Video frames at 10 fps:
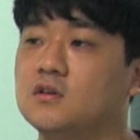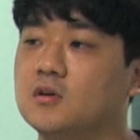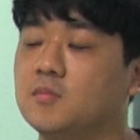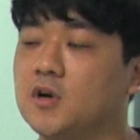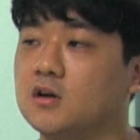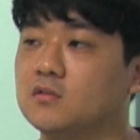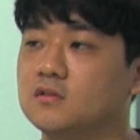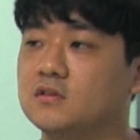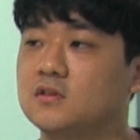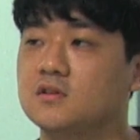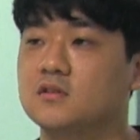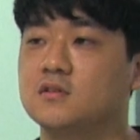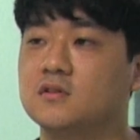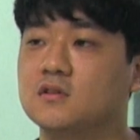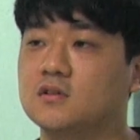about
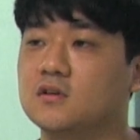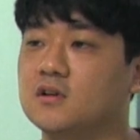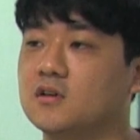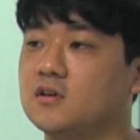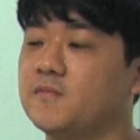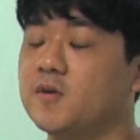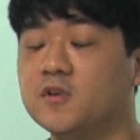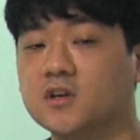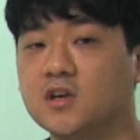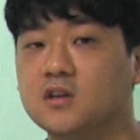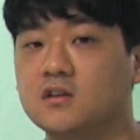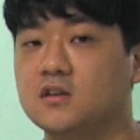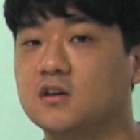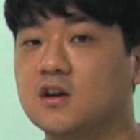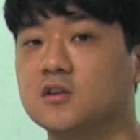
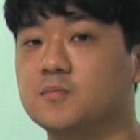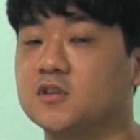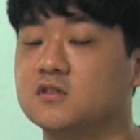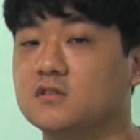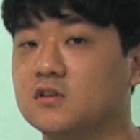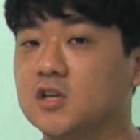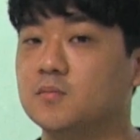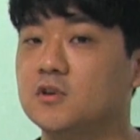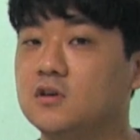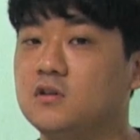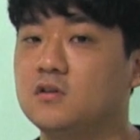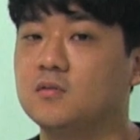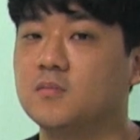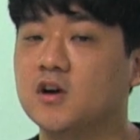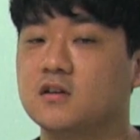fabricating artificial liver,
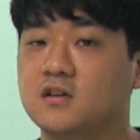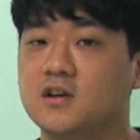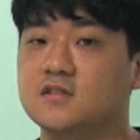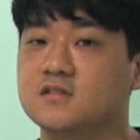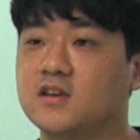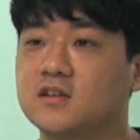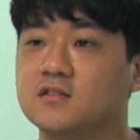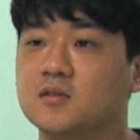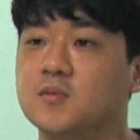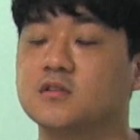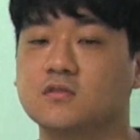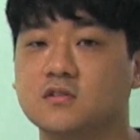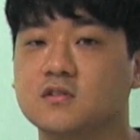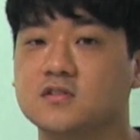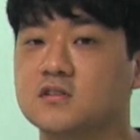pancreas, and the
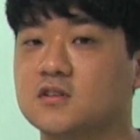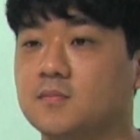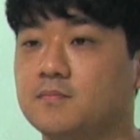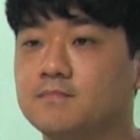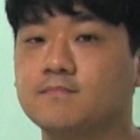vascular system.